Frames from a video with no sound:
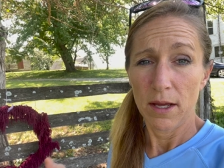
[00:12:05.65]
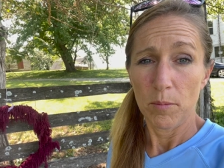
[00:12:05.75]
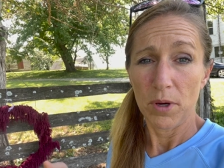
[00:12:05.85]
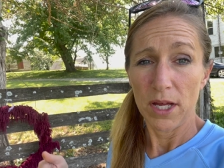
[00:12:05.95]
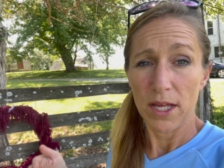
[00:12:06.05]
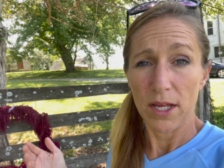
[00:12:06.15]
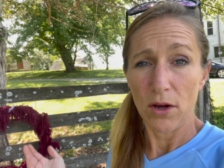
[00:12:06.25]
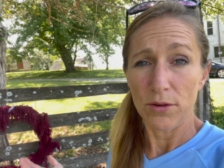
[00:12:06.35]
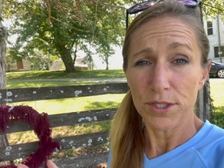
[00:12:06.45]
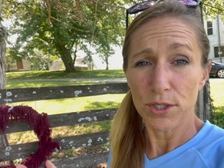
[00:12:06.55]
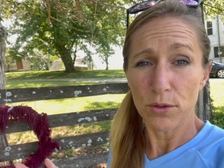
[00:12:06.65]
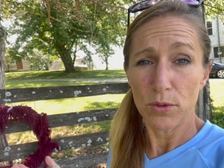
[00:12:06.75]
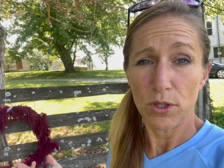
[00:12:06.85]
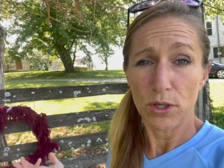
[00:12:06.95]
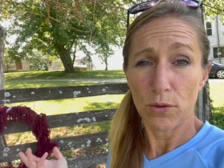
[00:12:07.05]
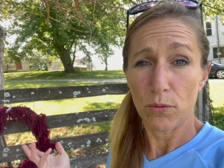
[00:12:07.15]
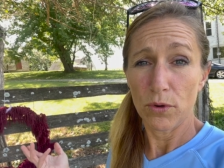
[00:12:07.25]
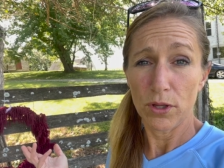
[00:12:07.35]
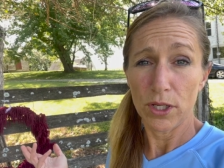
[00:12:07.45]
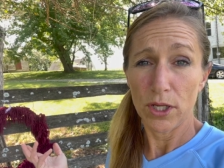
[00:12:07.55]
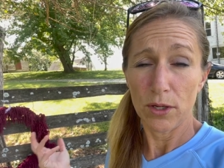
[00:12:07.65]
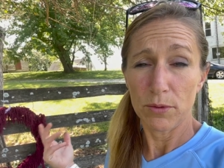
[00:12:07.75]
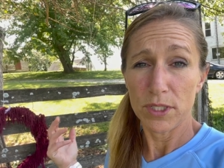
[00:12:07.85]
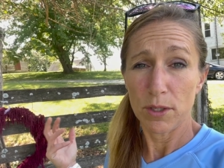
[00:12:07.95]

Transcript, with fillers: But it also would look really good with